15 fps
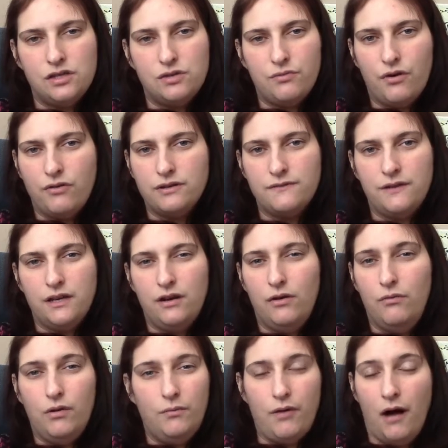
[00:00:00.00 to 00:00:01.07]
tomorrow's video
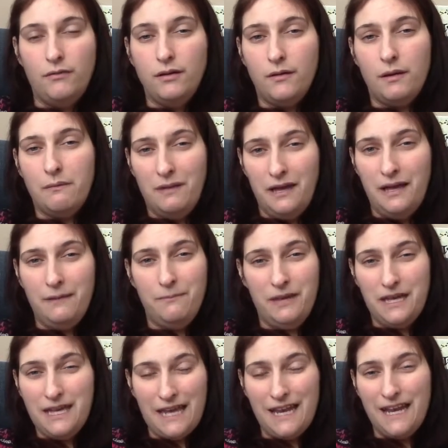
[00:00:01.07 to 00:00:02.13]
will probably be
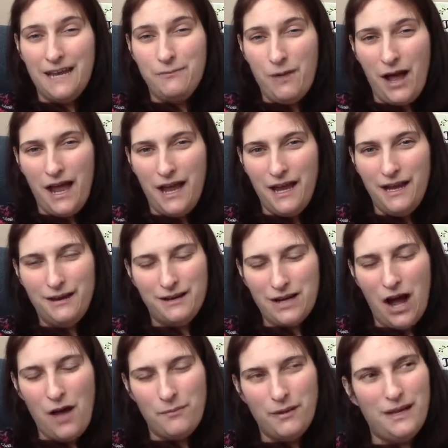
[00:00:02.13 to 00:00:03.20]
me getting my
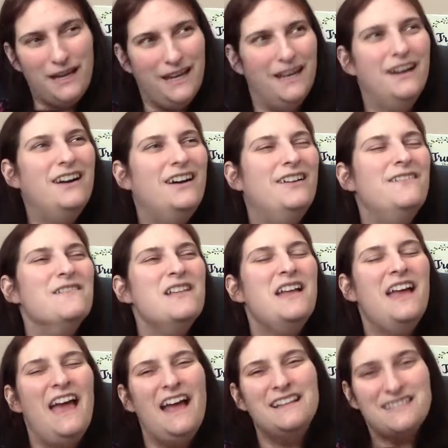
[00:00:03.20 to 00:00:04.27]
copy
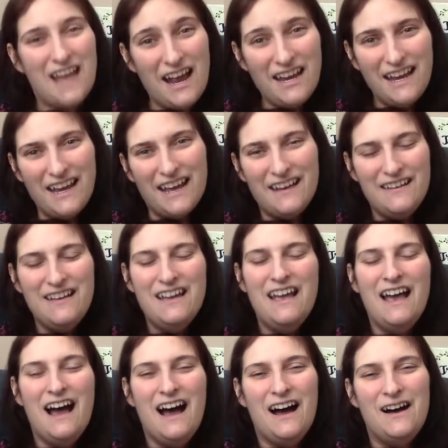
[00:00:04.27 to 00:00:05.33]
and signing it.
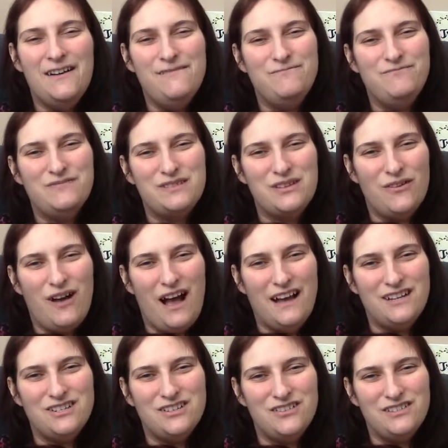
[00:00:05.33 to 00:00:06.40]
So
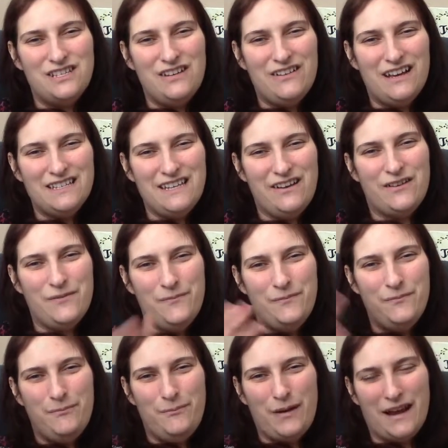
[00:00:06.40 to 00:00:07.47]
I shall see you guys later.
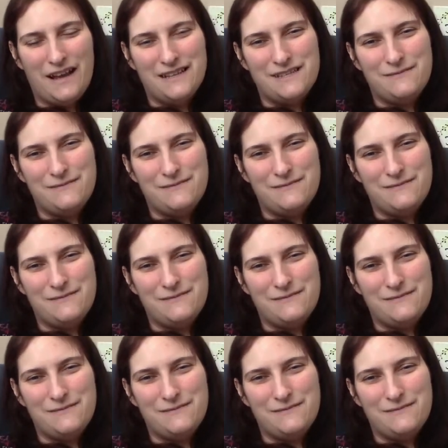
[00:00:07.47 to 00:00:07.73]
Bye guys.